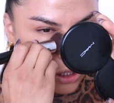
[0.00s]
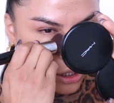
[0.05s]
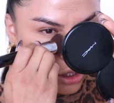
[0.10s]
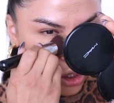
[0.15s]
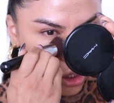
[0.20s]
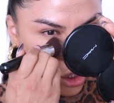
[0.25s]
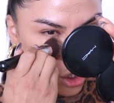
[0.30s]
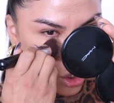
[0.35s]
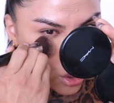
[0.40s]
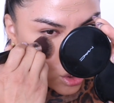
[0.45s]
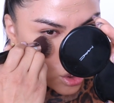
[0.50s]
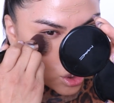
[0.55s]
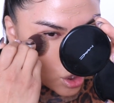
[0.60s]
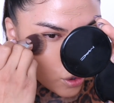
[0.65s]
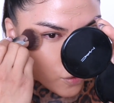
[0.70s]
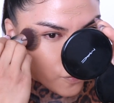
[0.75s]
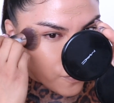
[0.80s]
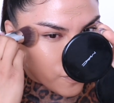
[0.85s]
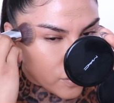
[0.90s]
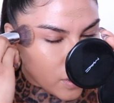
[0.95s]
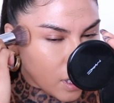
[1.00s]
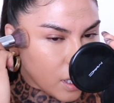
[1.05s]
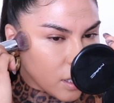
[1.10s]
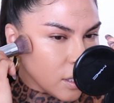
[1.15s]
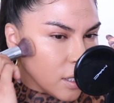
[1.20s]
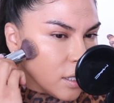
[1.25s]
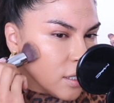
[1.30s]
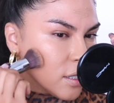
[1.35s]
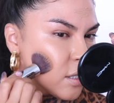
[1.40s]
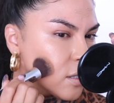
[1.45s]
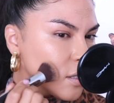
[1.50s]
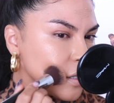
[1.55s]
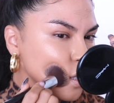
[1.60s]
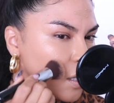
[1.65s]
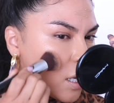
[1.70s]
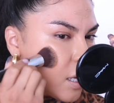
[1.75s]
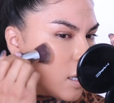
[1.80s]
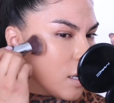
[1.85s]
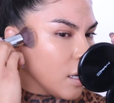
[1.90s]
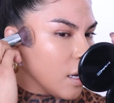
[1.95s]
so flawless.
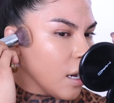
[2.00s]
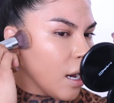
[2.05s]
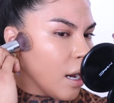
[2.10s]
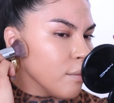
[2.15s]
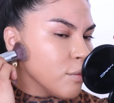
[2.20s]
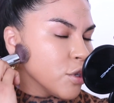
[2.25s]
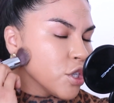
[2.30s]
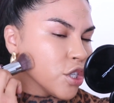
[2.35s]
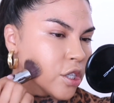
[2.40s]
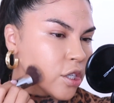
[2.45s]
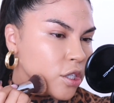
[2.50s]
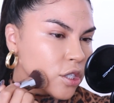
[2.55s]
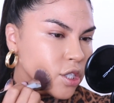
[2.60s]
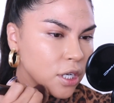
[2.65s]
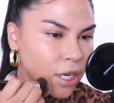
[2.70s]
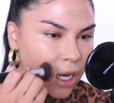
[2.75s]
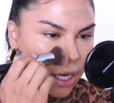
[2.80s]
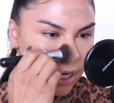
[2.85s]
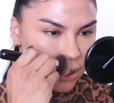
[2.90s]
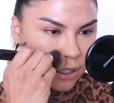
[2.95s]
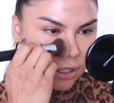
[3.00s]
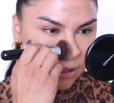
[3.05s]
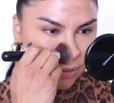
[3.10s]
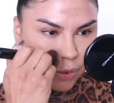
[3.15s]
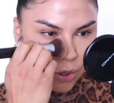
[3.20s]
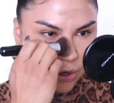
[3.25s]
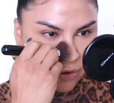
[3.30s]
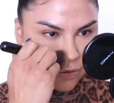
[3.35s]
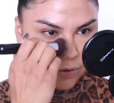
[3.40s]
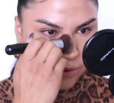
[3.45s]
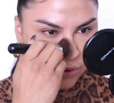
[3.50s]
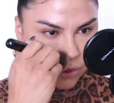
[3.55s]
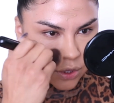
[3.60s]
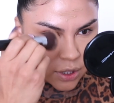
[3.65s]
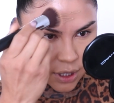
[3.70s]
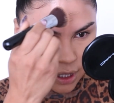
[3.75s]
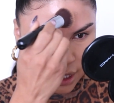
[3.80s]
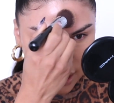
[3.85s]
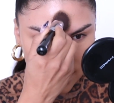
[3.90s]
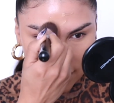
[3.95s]
Like I'm sure she has beautiful
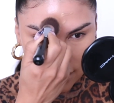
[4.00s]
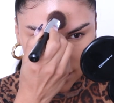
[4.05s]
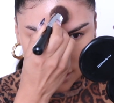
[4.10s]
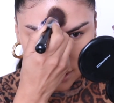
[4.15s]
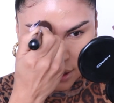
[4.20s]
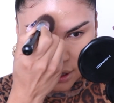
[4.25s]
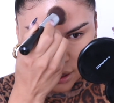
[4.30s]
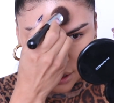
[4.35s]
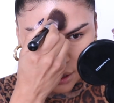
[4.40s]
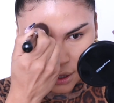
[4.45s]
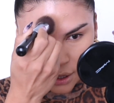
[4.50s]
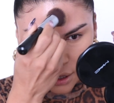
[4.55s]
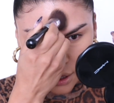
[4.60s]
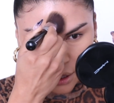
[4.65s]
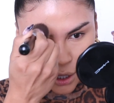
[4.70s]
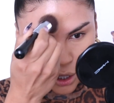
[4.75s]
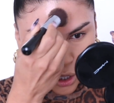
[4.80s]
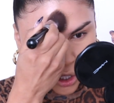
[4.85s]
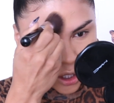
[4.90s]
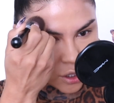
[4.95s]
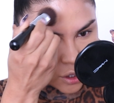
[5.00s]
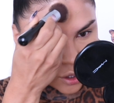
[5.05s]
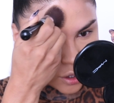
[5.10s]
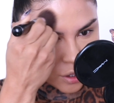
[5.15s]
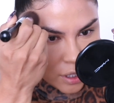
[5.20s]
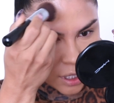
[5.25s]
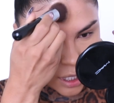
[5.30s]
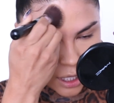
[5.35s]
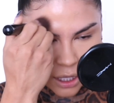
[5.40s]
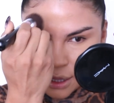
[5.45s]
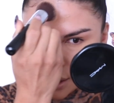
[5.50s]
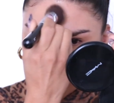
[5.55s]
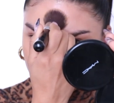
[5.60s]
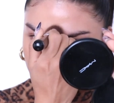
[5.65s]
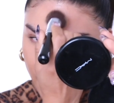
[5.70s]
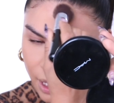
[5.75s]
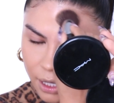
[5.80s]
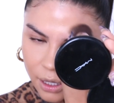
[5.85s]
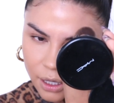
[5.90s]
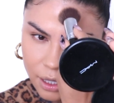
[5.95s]
skin underneath the
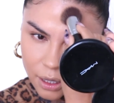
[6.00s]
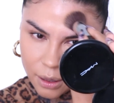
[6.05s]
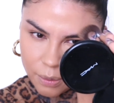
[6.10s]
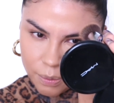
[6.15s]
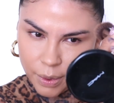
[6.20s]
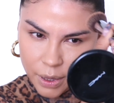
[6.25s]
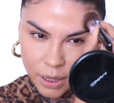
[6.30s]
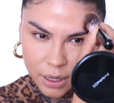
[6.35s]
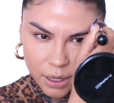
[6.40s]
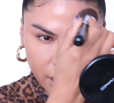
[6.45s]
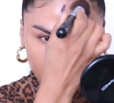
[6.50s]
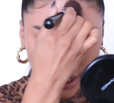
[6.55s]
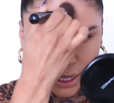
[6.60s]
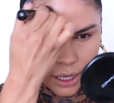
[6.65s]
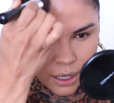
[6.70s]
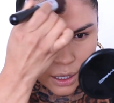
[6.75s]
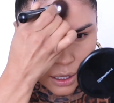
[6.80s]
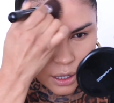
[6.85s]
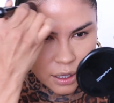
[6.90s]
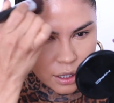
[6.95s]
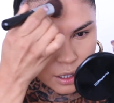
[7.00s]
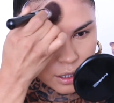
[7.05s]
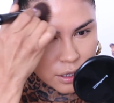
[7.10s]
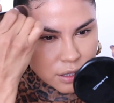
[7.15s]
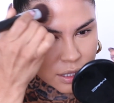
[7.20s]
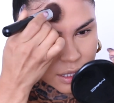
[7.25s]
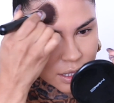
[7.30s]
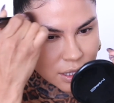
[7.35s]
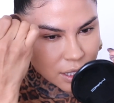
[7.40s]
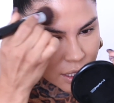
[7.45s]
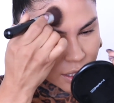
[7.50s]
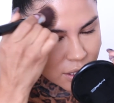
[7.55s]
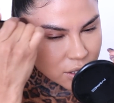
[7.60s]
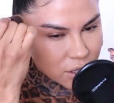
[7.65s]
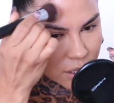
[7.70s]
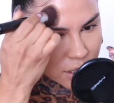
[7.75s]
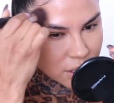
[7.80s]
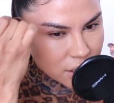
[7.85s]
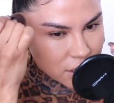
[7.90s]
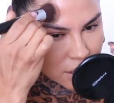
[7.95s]
makeup, but like her skin
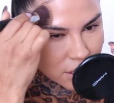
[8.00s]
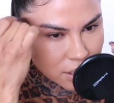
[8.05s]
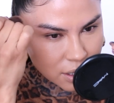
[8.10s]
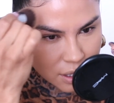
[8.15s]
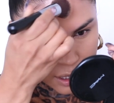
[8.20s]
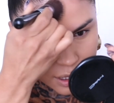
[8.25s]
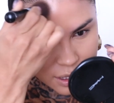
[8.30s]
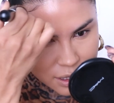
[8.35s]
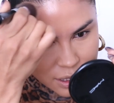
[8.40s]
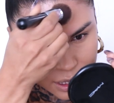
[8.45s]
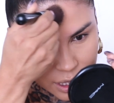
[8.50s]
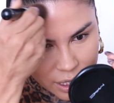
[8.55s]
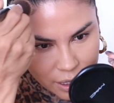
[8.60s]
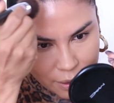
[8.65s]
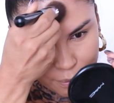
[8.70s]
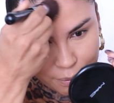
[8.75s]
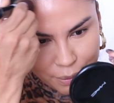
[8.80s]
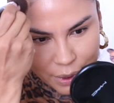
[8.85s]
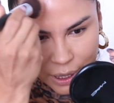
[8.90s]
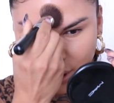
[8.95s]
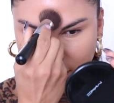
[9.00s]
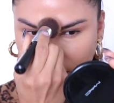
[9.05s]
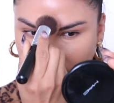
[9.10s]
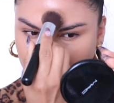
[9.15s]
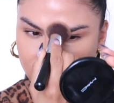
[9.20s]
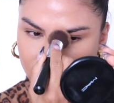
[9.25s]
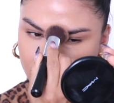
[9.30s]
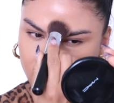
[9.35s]
just is like butter.